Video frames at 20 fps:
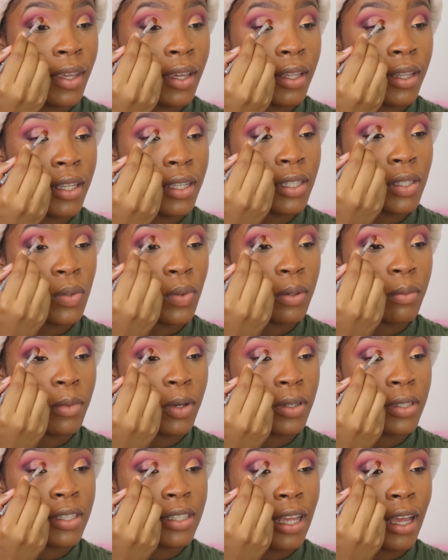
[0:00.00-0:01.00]
this would
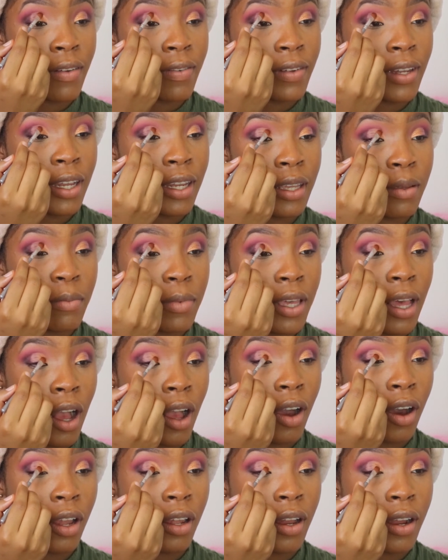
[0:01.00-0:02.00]
most definitely be a
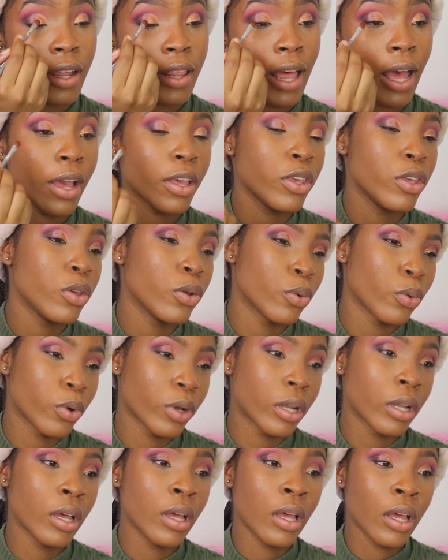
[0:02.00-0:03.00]
color that
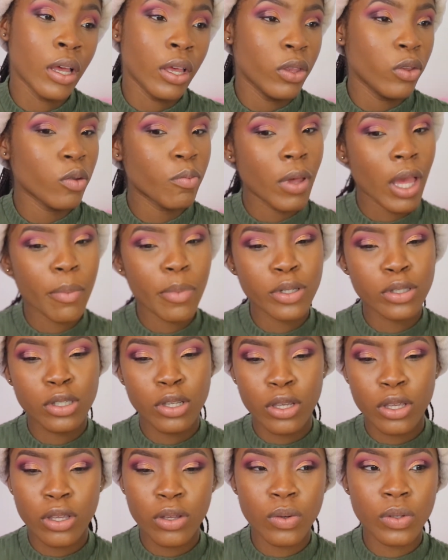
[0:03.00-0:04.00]
you'd be able
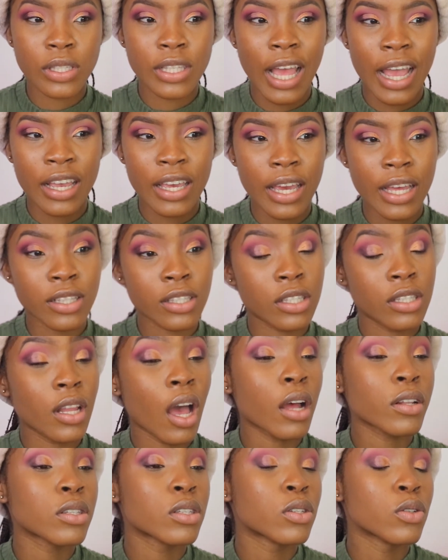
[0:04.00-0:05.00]
to use. Like, it's
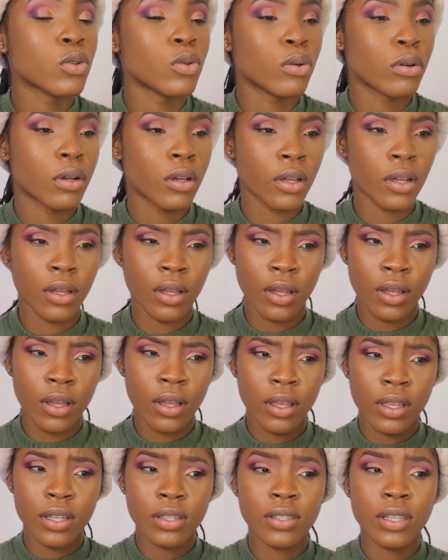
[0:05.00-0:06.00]
not too,
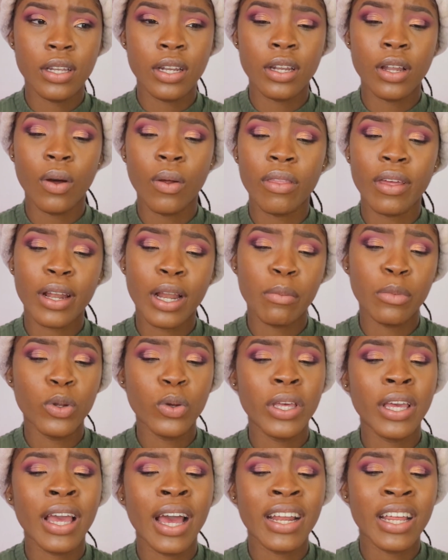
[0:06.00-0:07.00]
you see, now that I'm
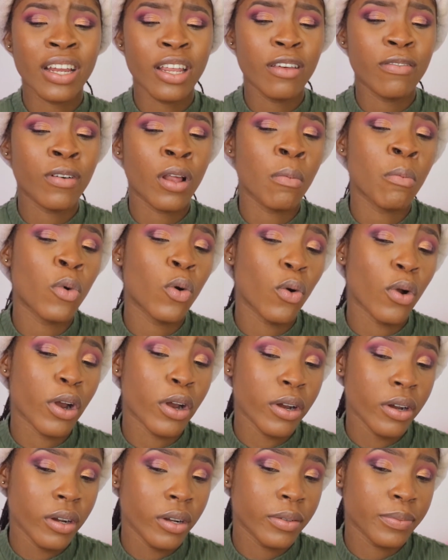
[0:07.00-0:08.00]
looking at it even
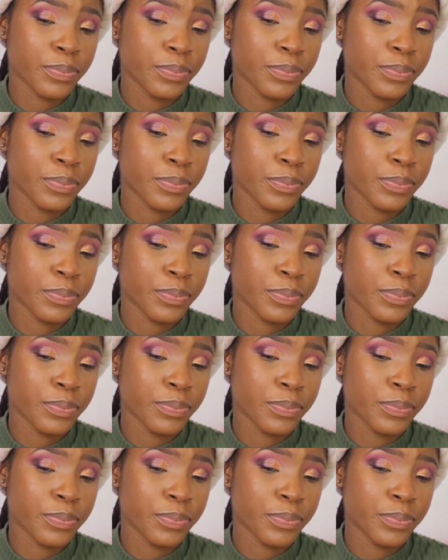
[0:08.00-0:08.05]
more,